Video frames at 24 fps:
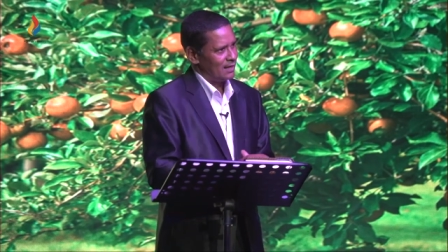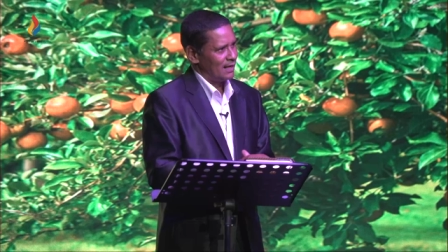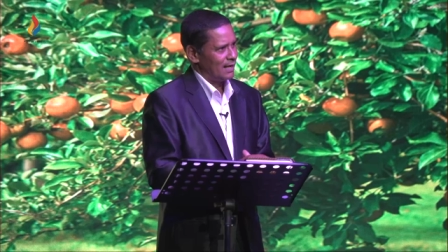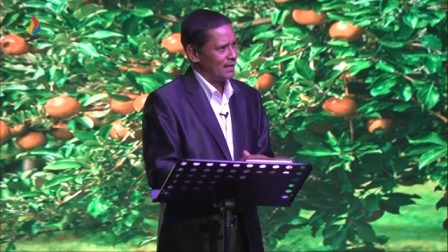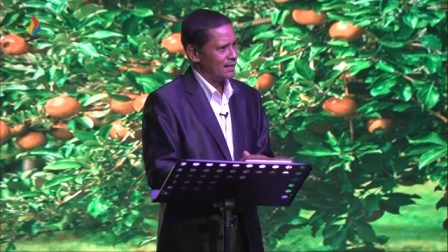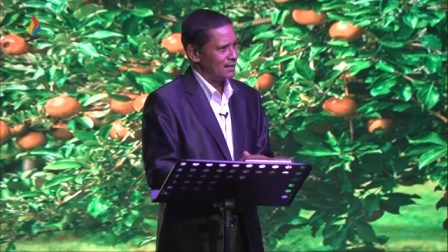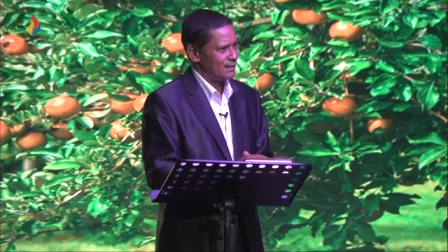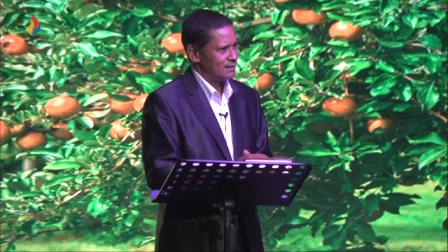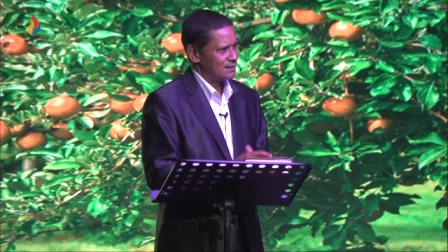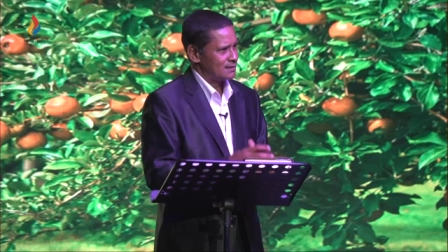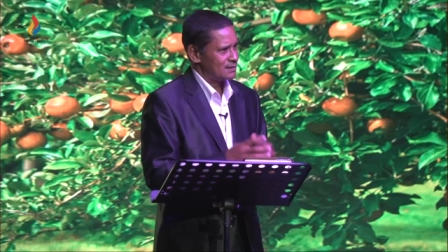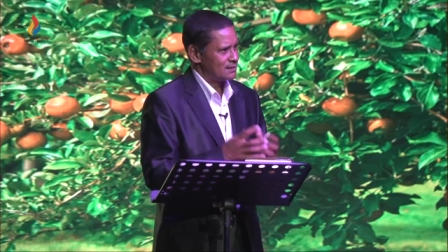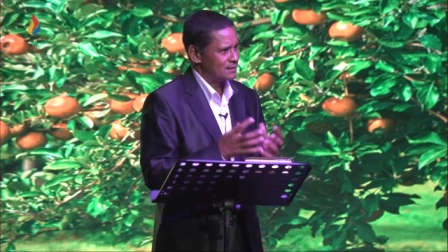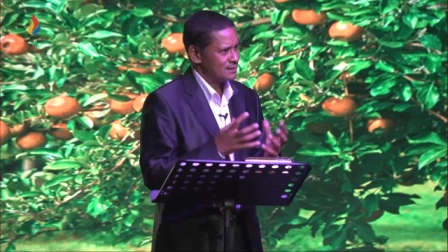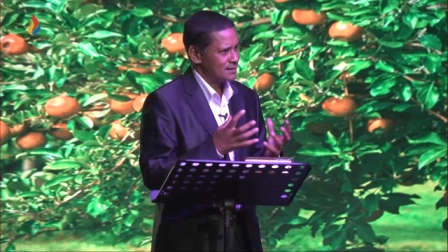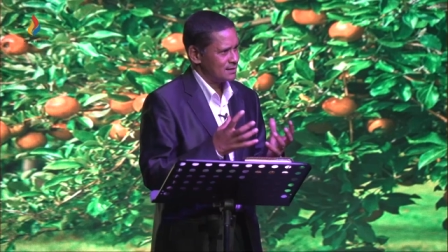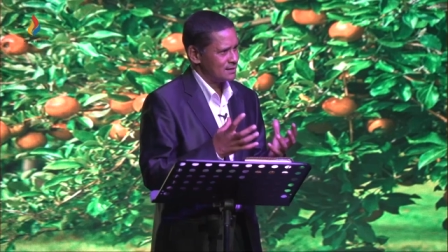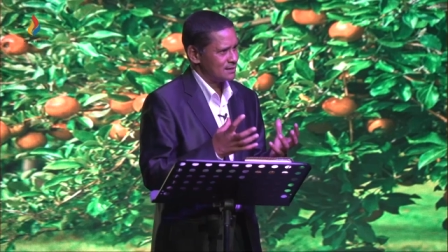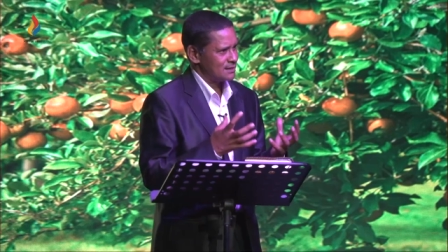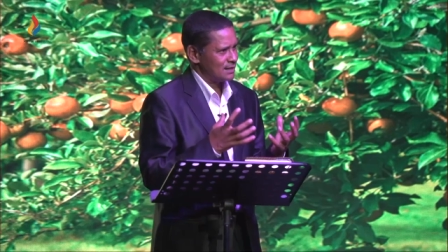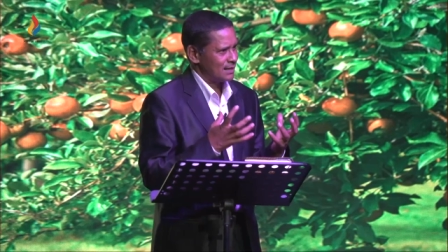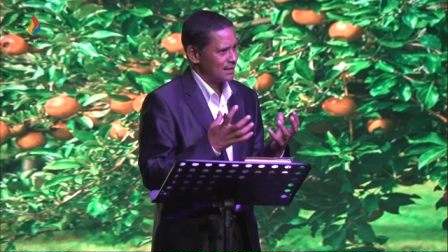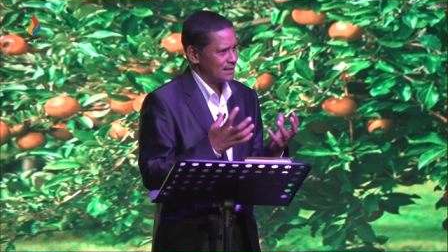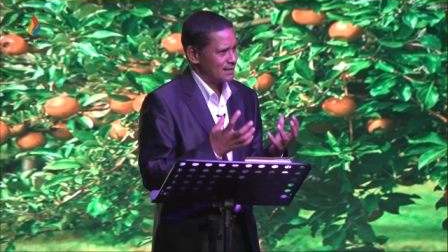And it's
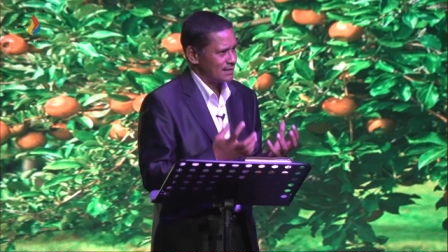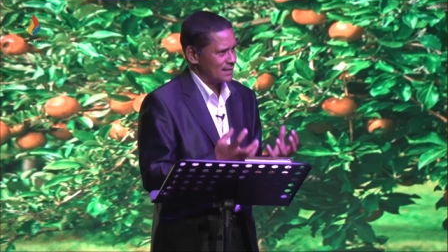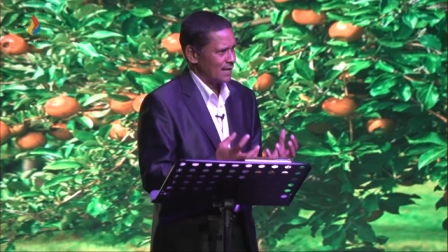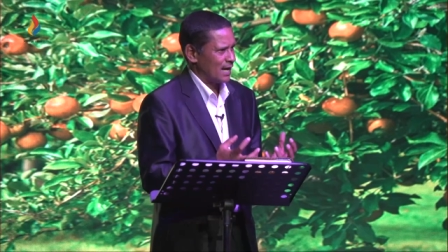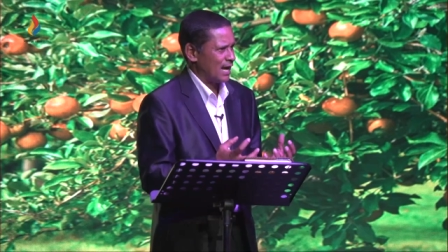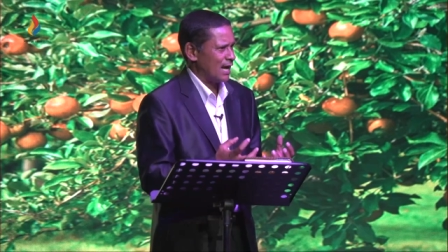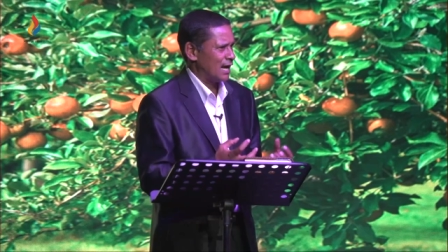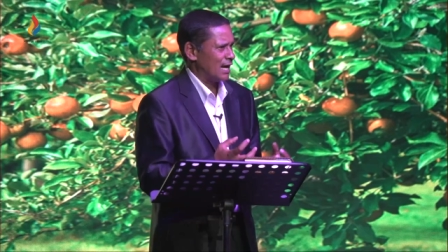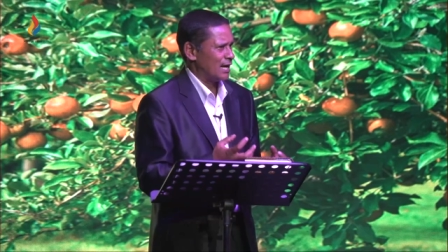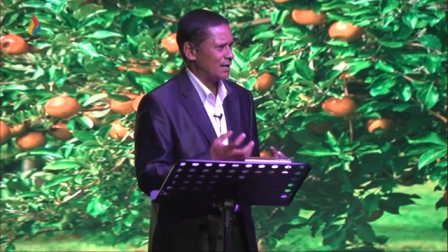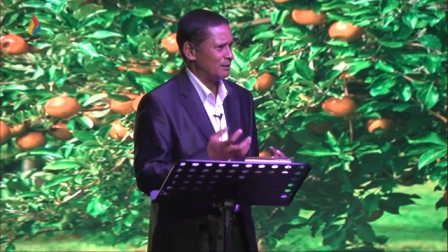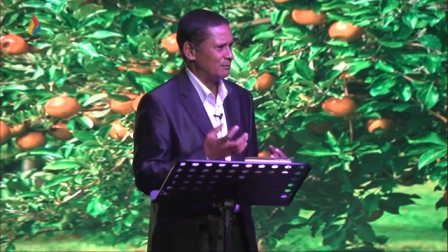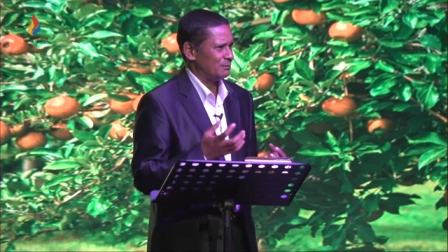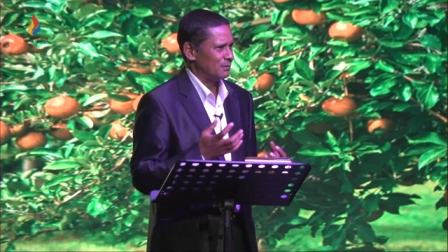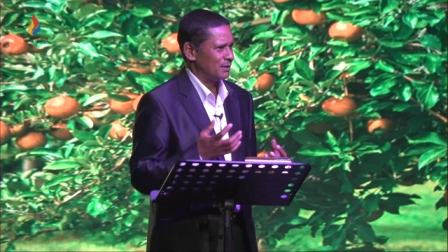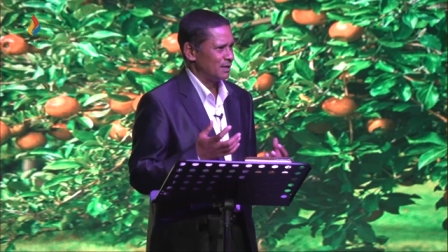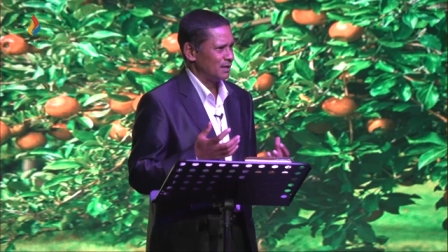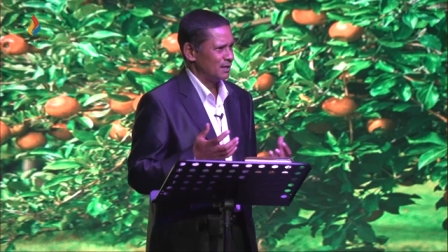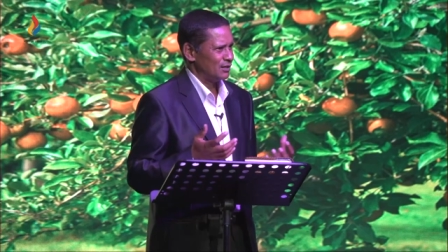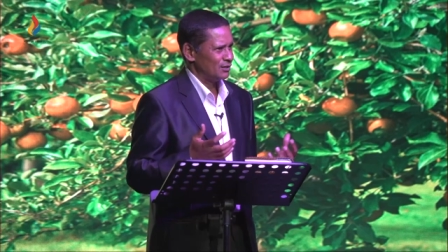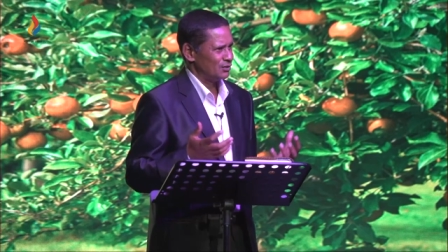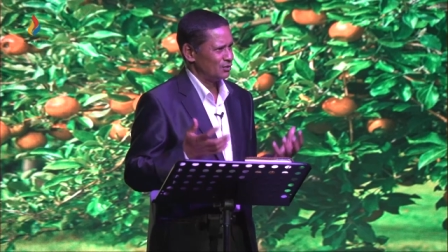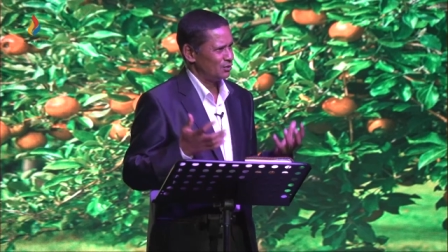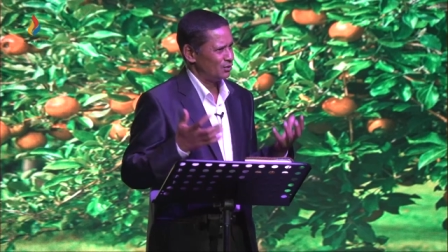just a time
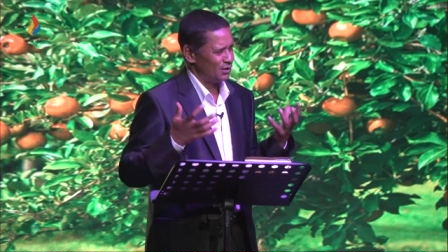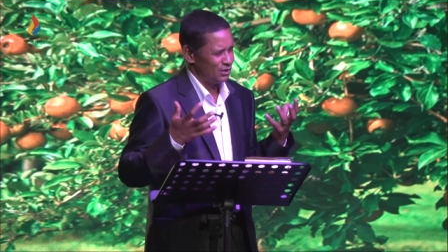to